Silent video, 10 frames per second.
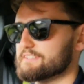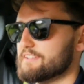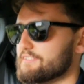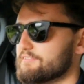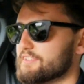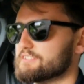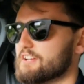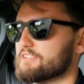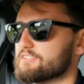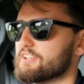Nothing feels
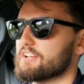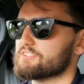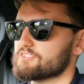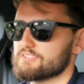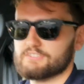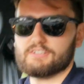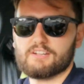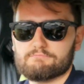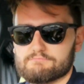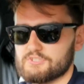hard to touch.
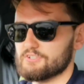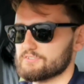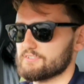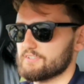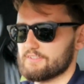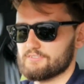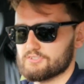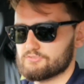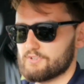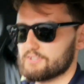You know, there's nothing that
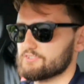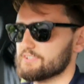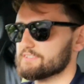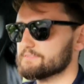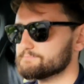scratches.